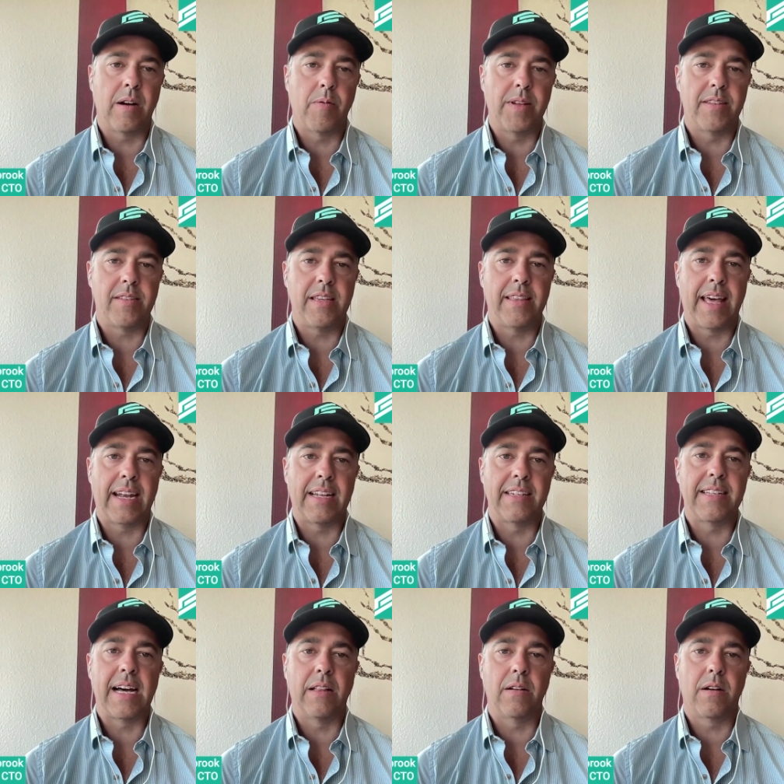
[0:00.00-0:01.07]
We see that in
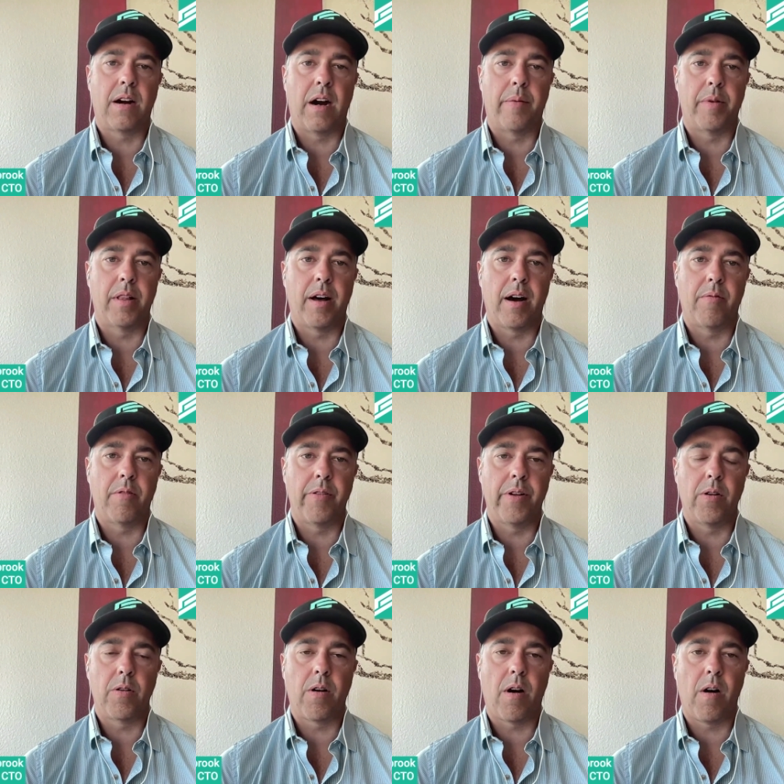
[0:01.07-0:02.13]
telecom a lot where
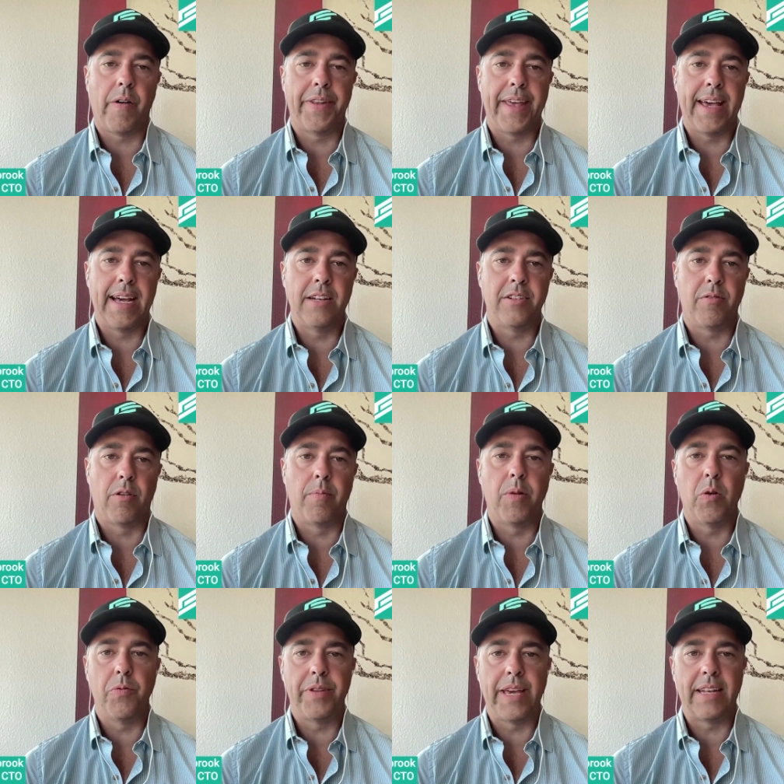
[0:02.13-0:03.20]
they'll call an edge a
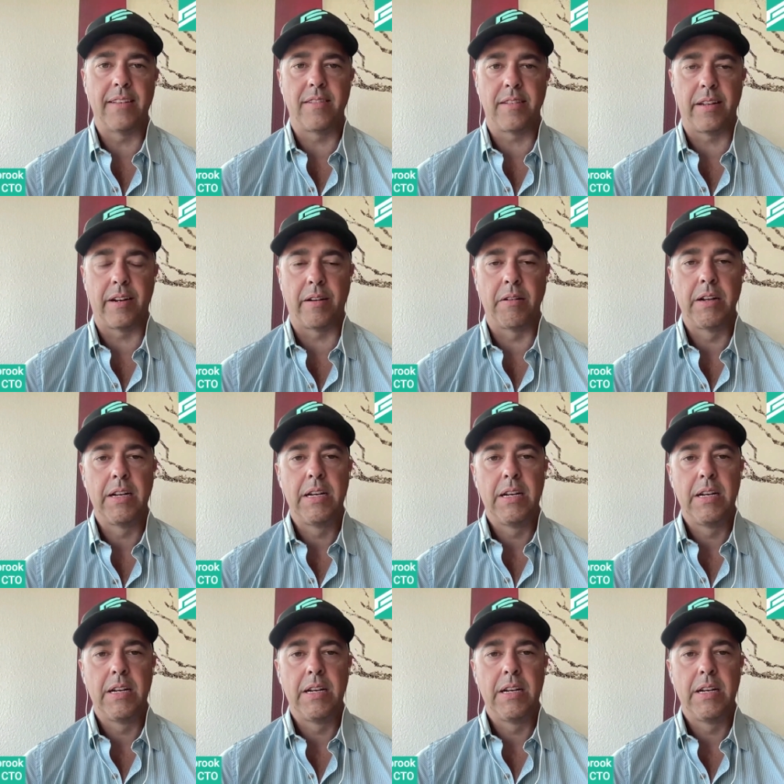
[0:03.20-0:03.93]
remote data center.